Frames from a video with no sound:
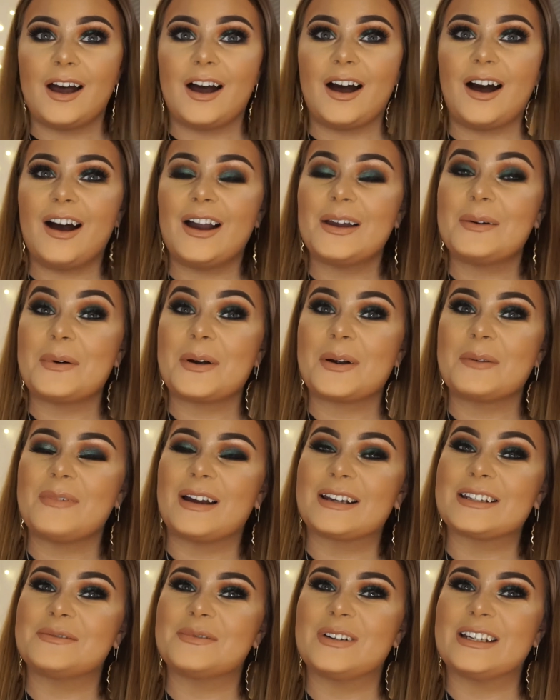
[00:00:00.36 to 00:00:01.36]
Hi, welcome
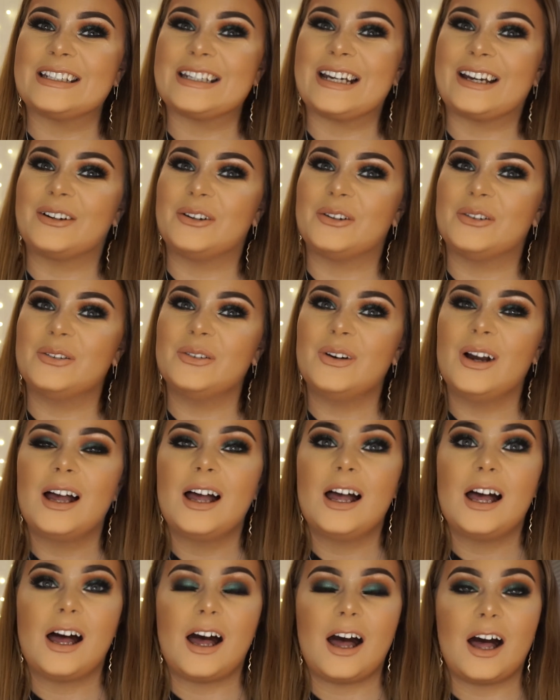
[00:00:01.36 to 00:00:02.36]
back to my channel.
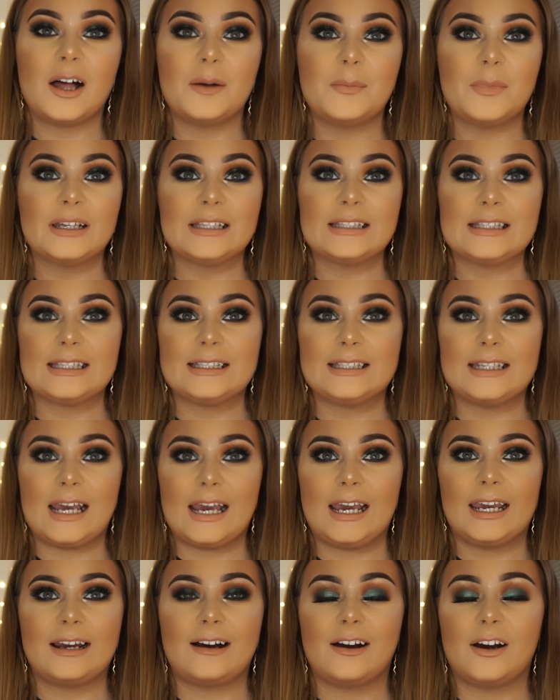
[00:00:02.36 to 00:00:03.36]

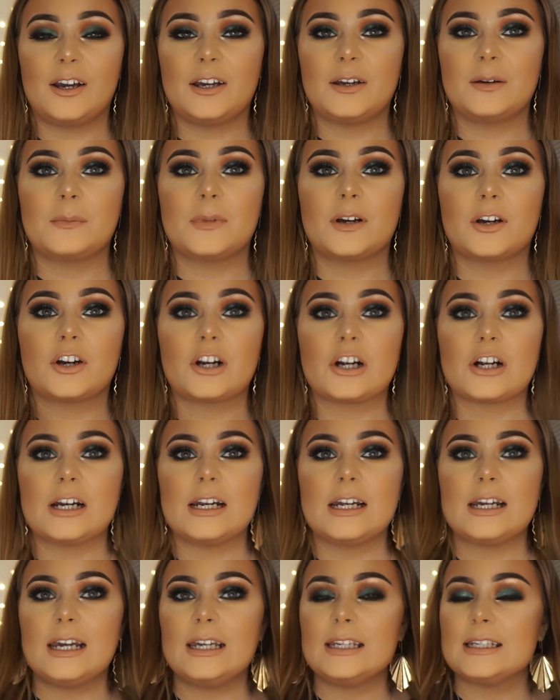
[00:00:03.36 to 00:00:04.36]
Today I am
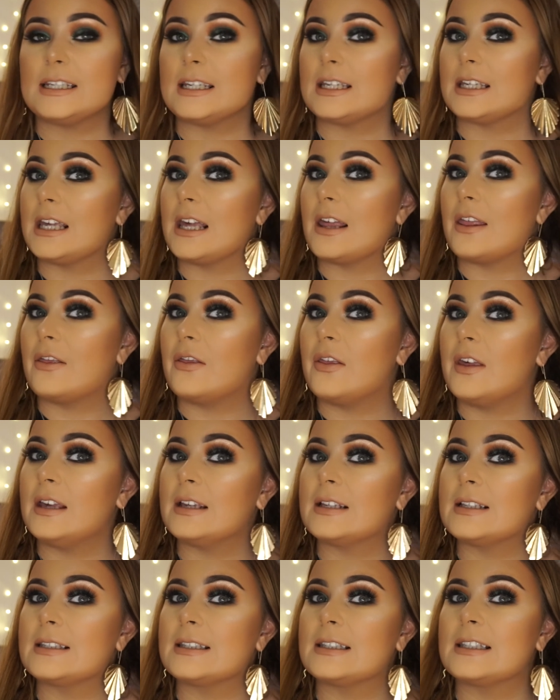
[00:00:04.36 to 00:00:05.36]
creating
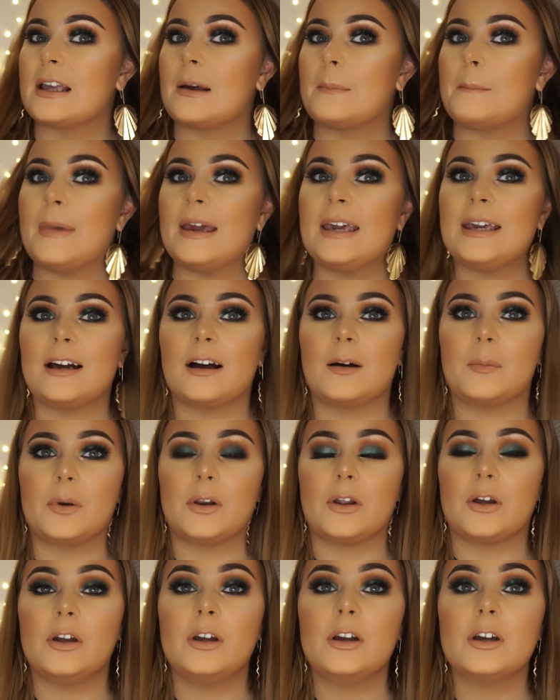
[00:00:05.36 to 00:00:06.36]
this makeup
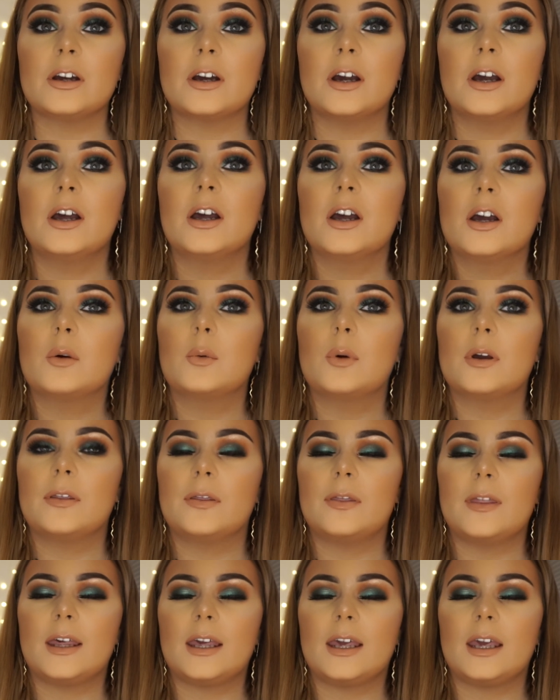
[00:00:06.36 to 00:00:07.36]
look
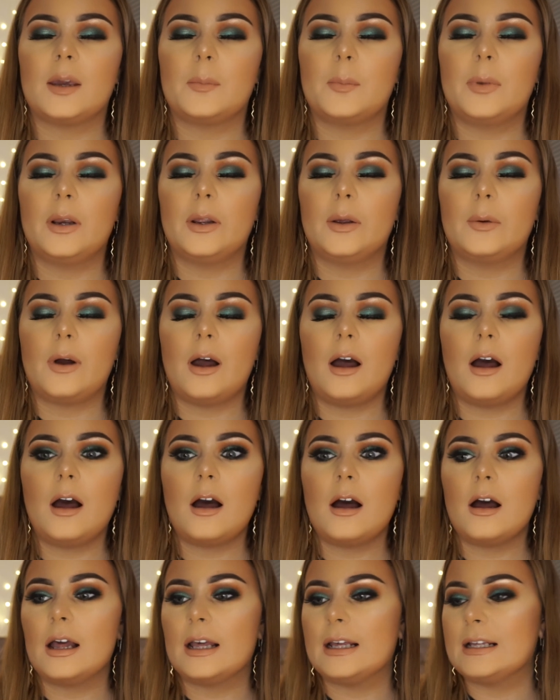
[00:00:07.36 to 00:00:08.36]
with the blue
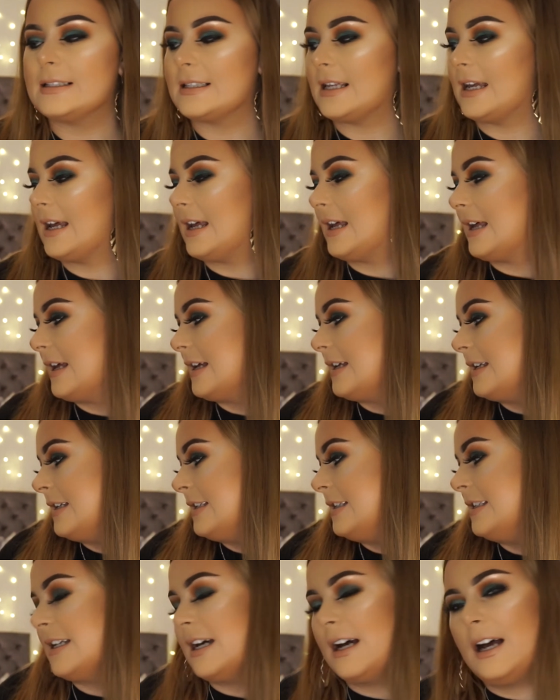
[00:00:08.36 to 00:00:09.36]
eyes
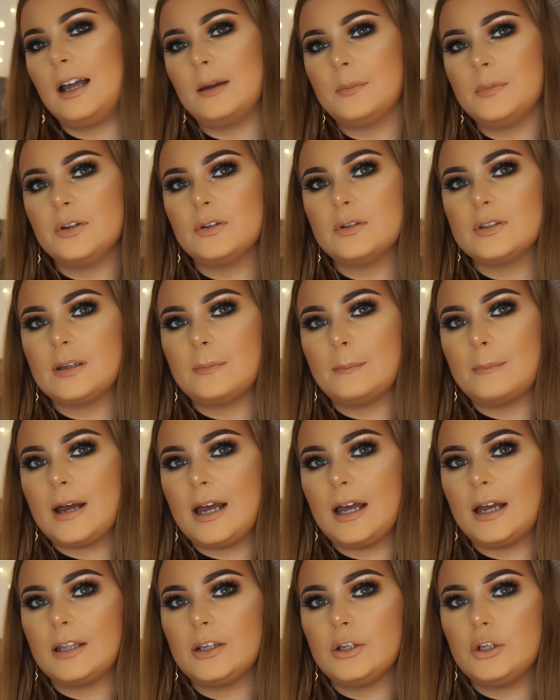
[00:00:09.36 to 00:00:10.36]
and I'm using
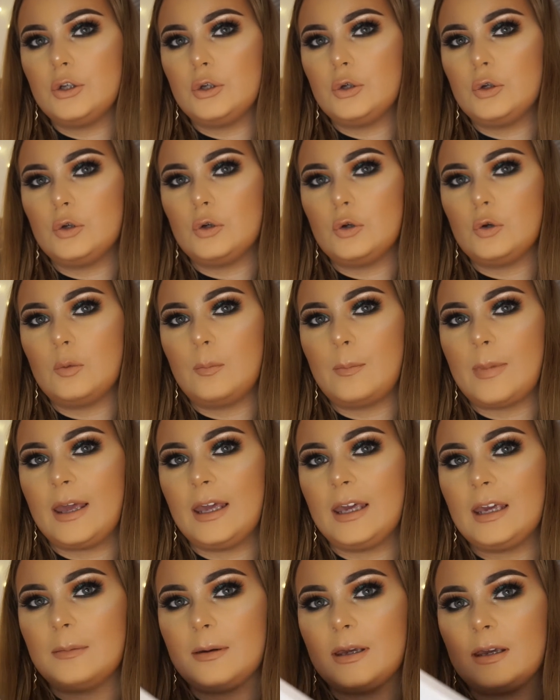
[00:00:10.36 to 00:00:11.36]
my new
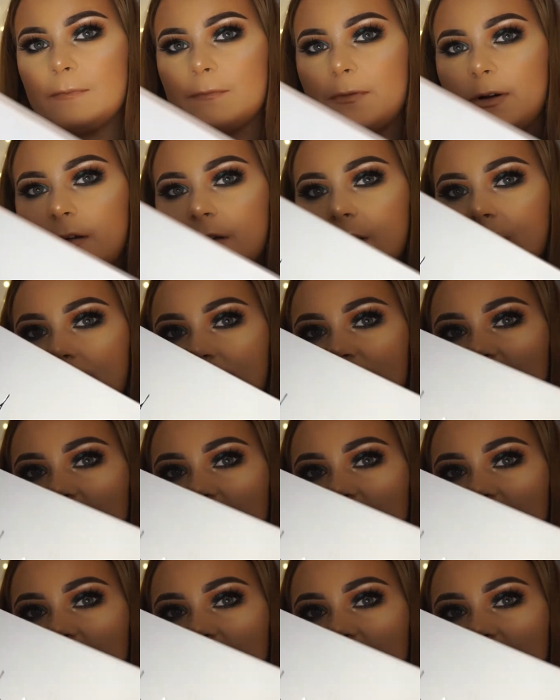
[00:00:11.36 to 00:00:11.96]
baby from